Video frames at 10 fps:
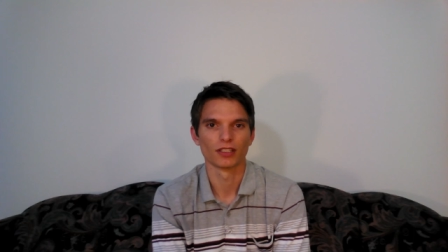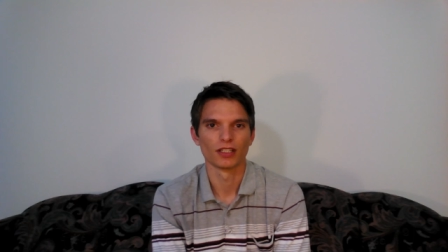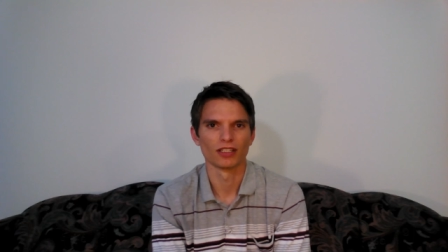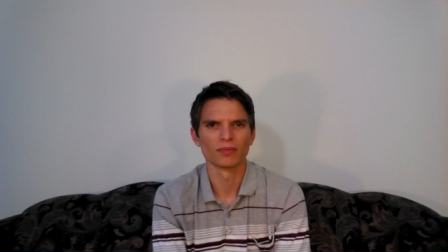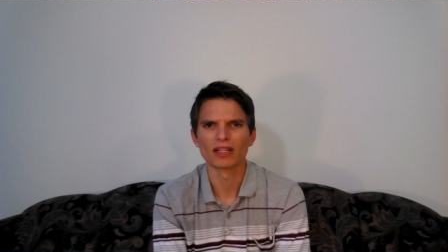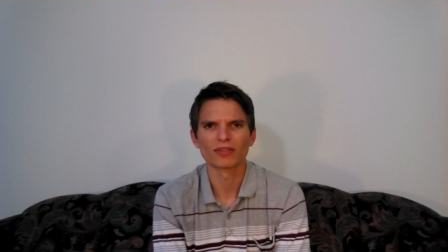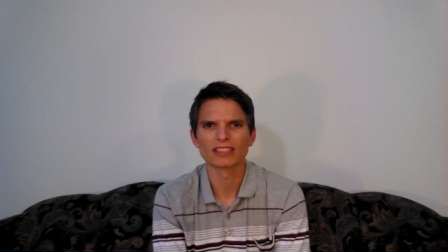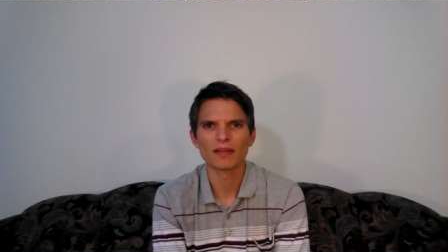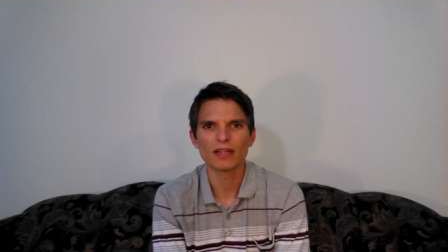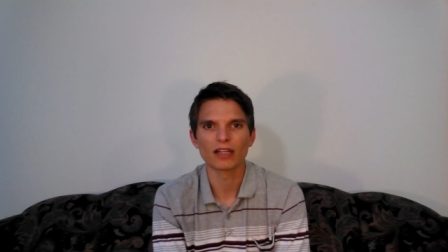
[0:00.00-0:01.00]
They'll be like, what does
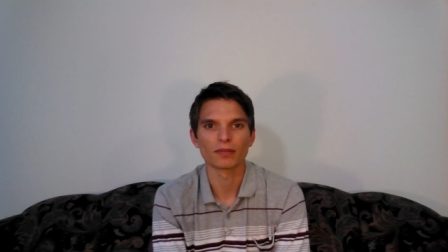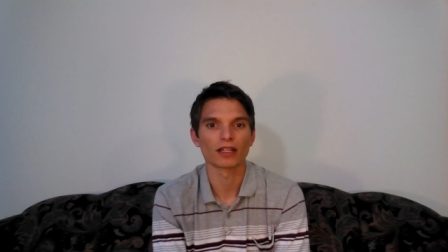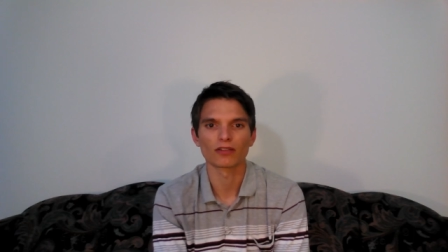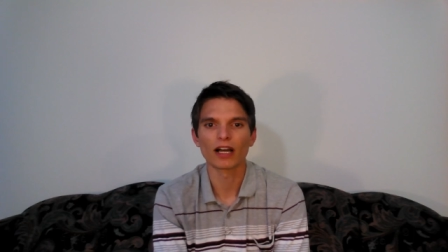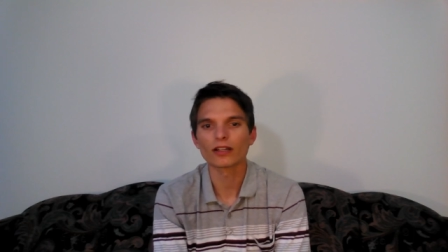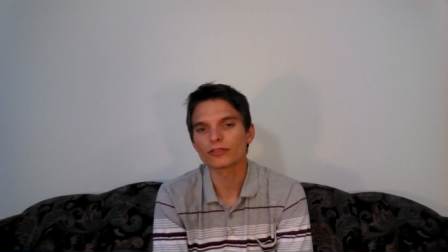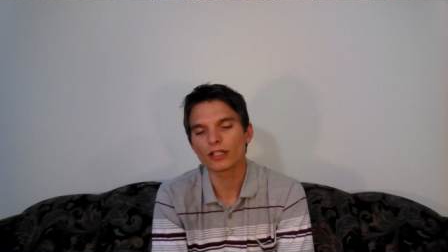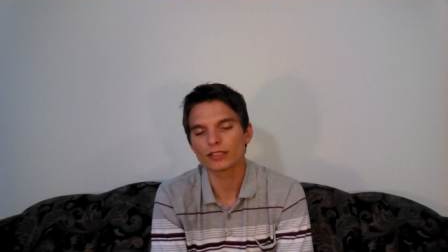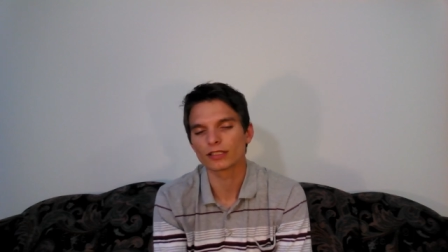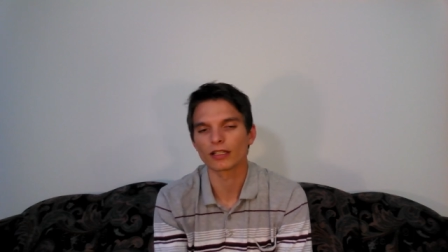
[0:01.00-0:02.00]
that mean? I'll be like, well, I don't
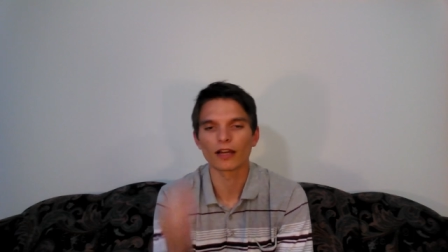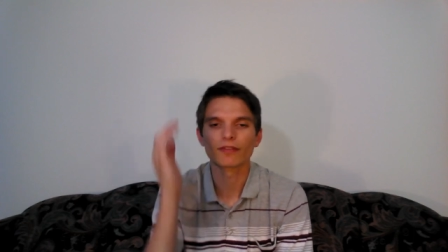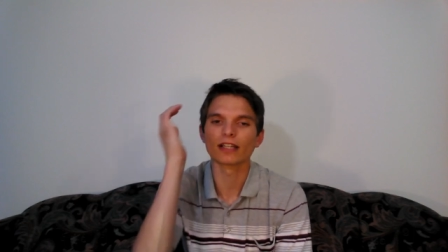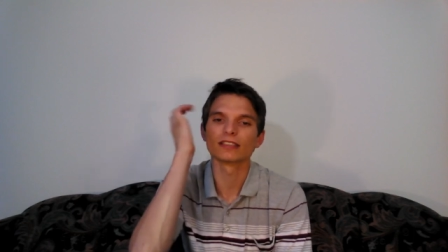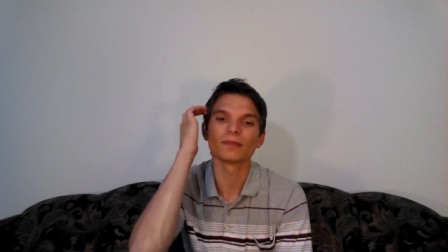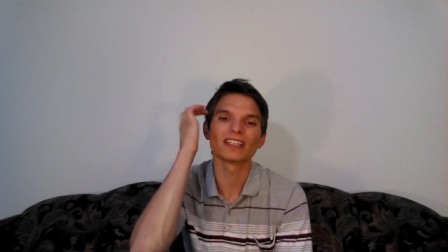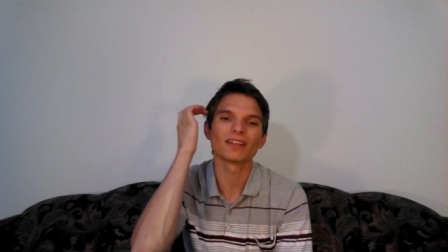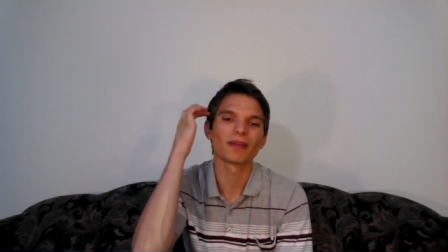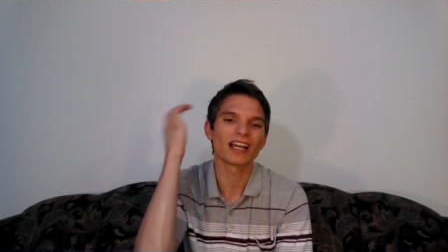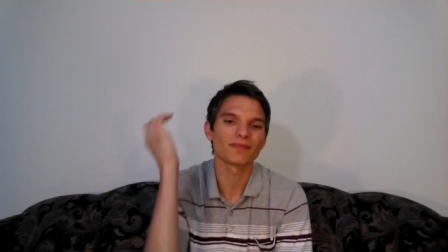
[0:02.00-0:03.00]
trust it. I've got something in the
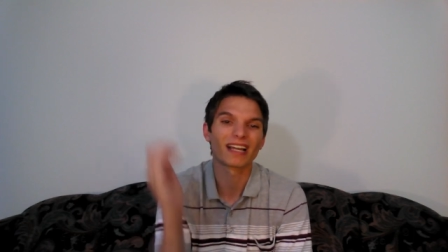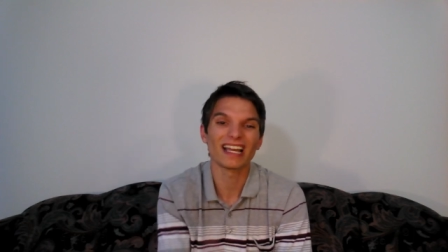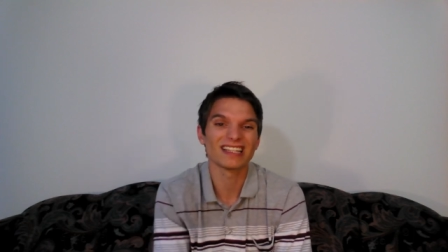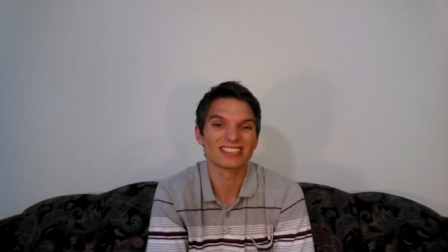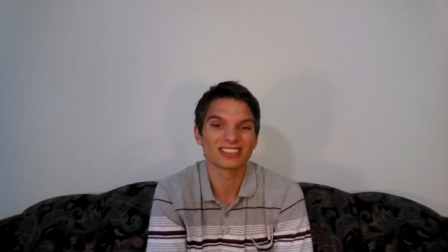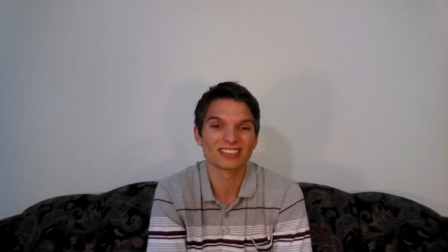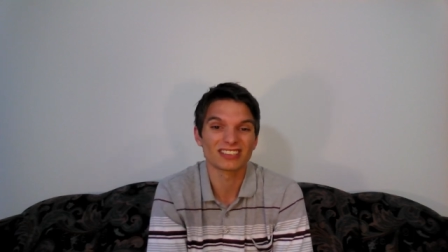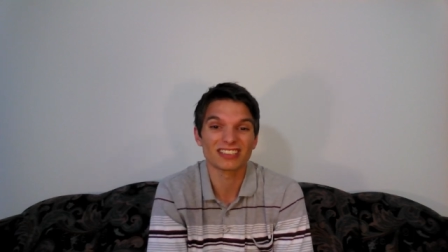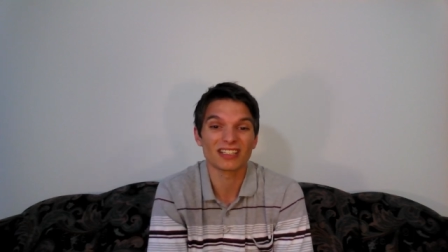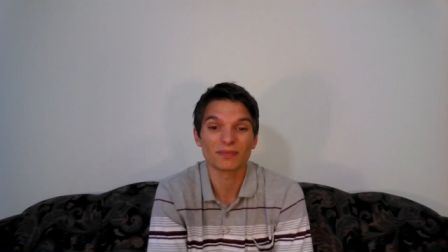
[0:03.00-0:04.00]
back of my head that just
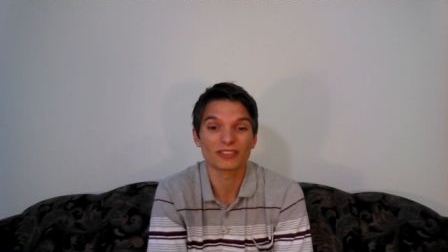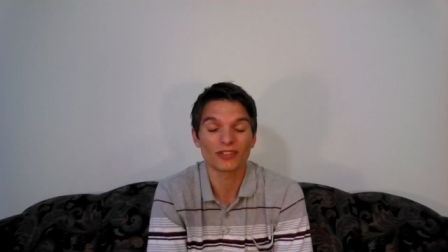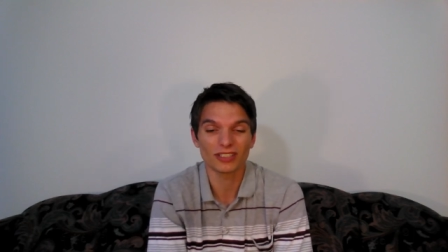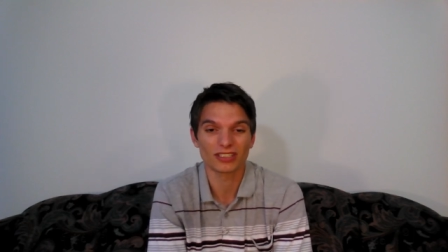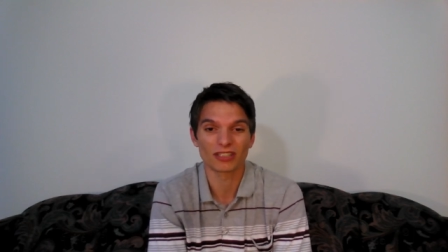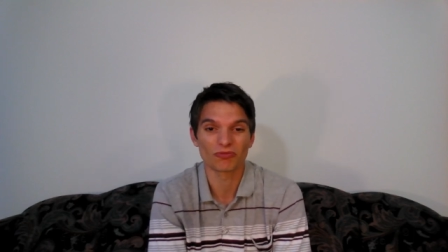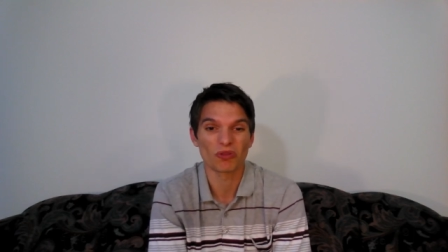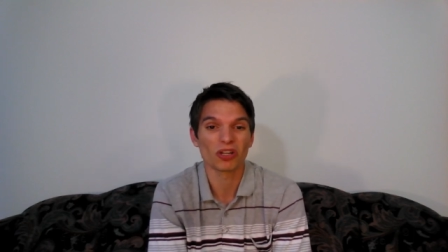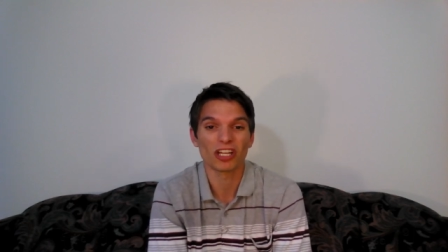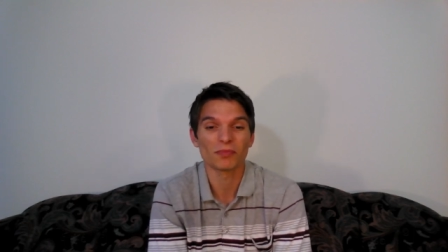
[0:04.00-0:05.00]
doesn't let me trust it. It
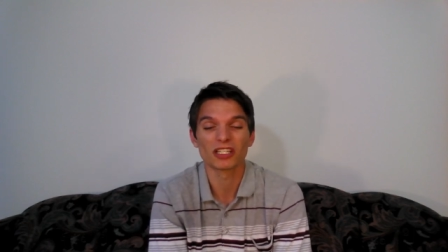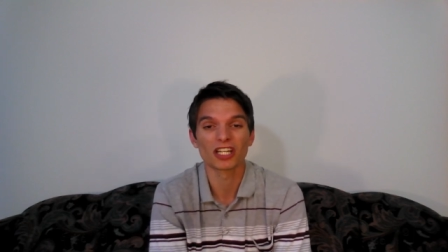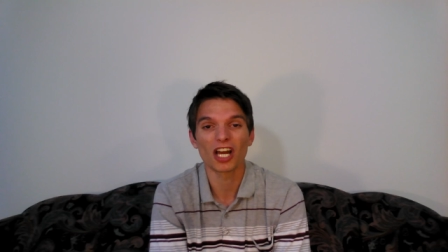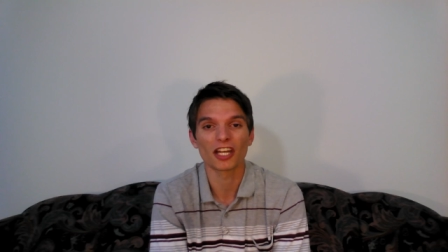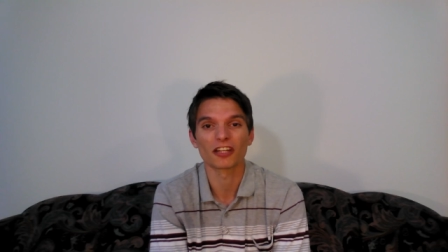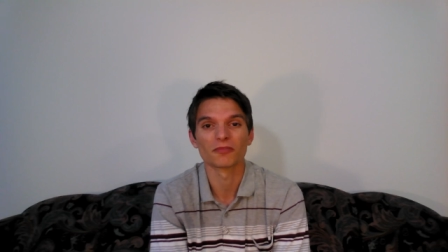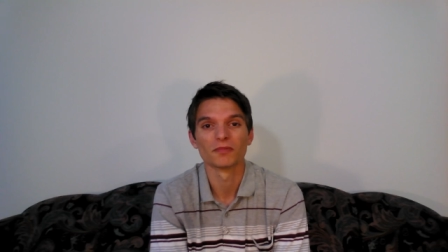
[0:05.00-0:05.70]
won't let me get on it.